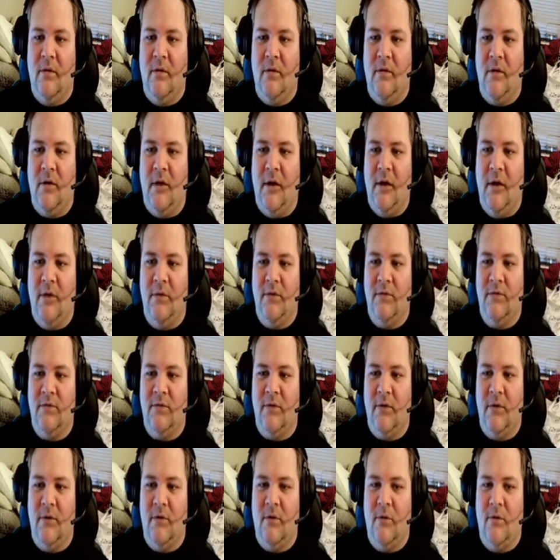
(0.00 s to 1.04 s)
Alright,
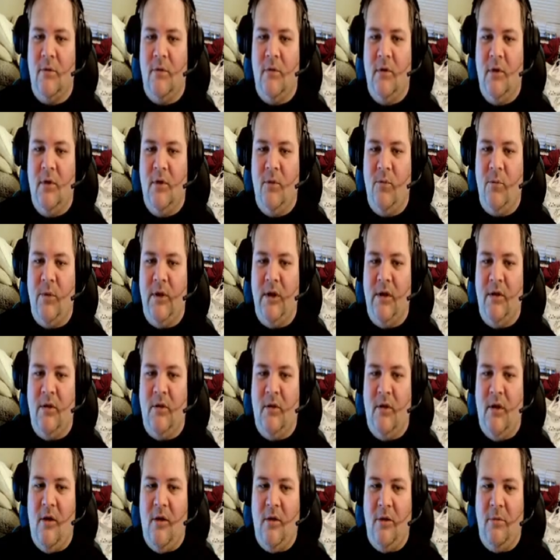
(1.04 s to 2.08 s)
so we know
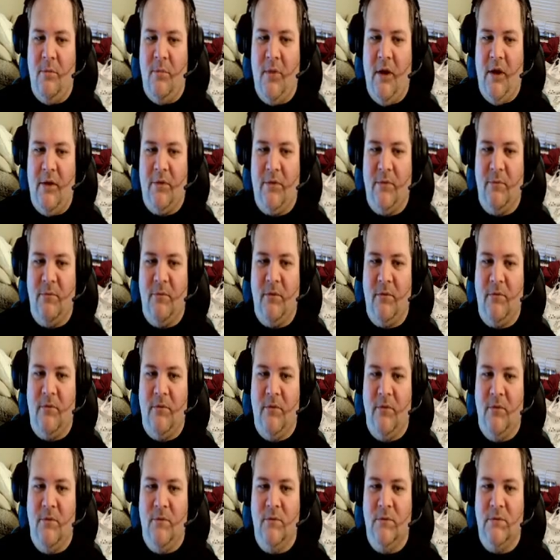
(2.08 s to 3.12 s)
all about the
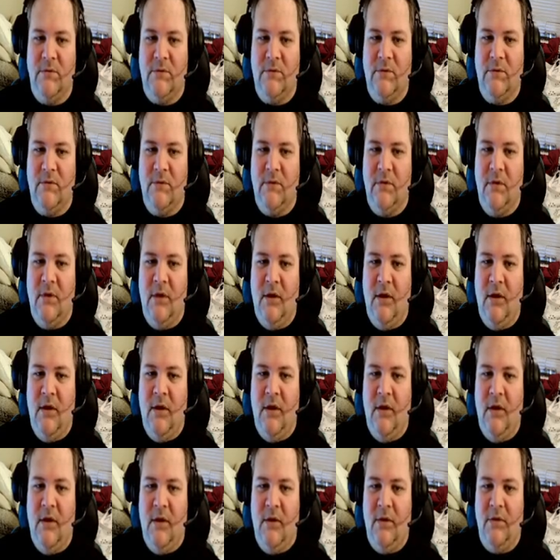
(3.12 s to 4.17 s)
recruits.
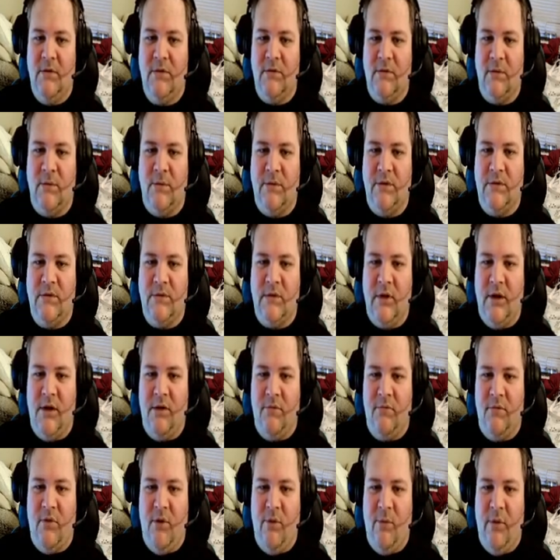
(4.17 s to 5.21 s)
So instead
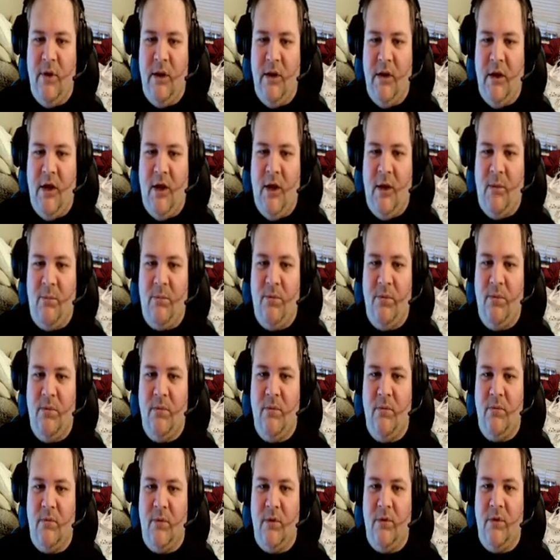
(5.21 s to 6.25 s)
of going up
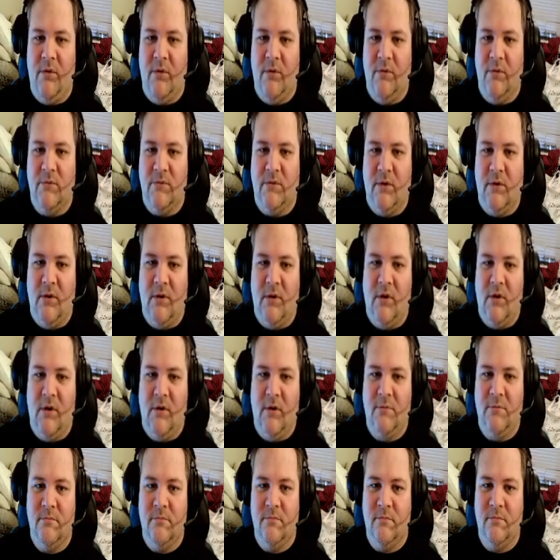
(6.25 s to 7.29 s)
where those
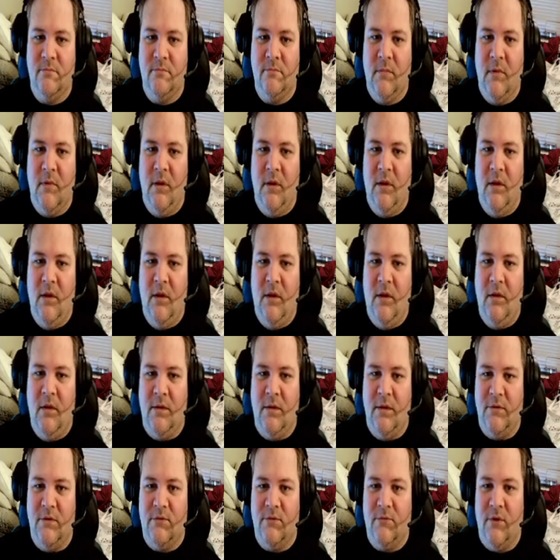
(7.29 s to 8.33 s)
are,
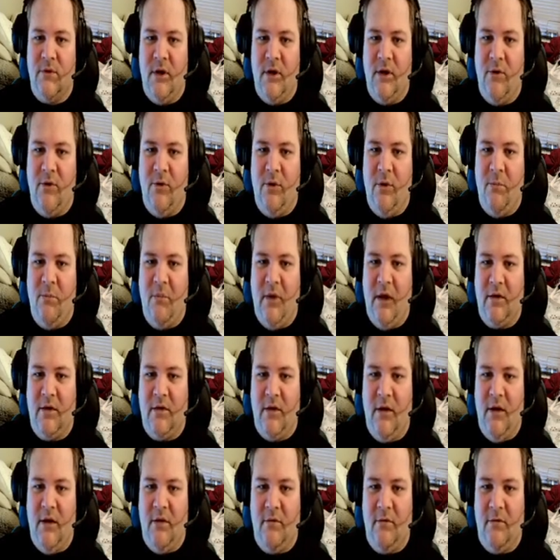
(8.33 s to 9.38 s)
let's try going back
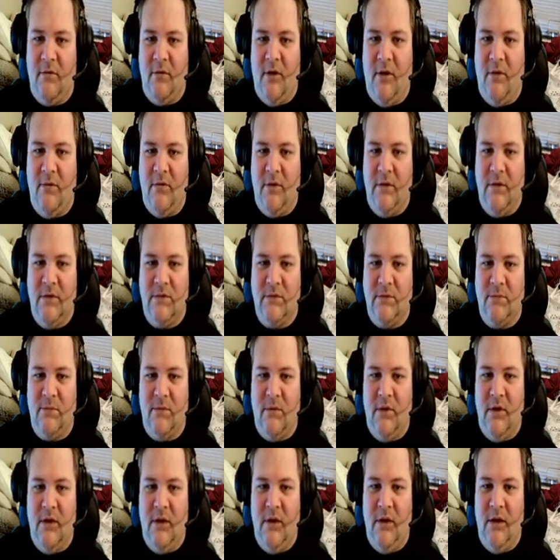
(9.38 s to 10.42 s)
down around this
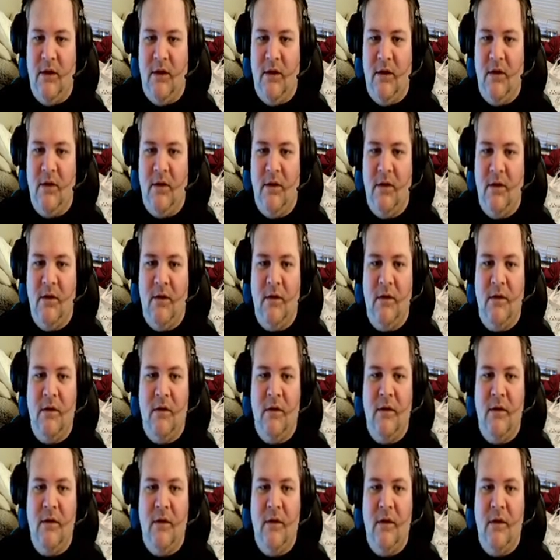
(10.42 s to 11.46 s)
way.
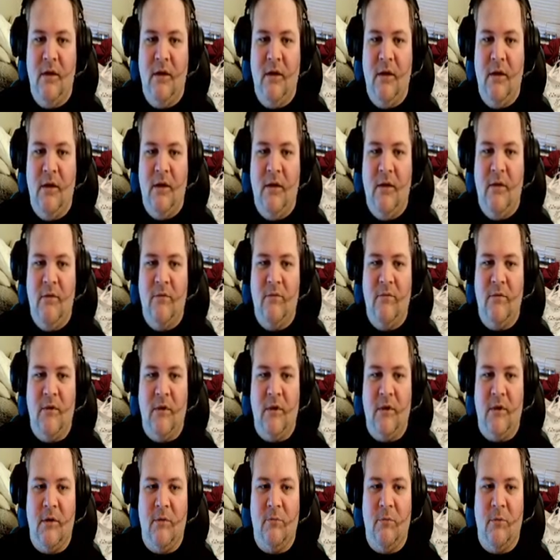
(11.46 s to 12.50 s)
If I
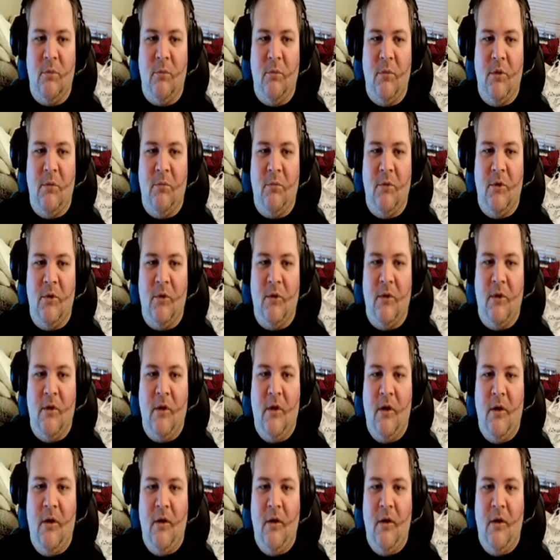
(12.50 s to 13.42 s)
can remember.